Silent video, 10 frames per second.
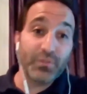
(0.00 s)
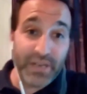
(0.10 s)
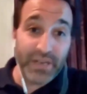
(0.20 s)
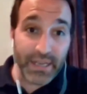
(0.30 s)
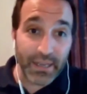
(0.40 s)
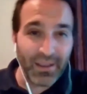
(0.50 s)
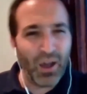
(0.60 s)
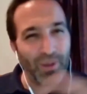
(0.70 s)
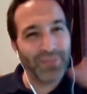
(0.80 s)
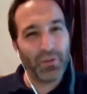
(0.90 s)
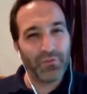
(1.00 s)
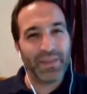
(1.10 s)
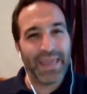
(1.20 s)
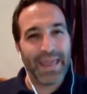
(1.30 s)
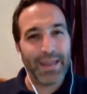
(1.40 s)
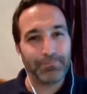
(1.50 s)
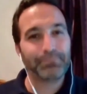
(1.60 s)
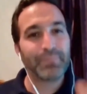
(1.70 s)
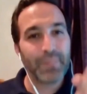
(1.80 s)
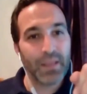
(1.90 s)
and uh, do some reading. Oh, and
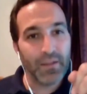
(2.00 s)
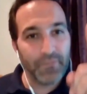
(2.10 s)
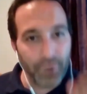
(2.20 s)
don't forget,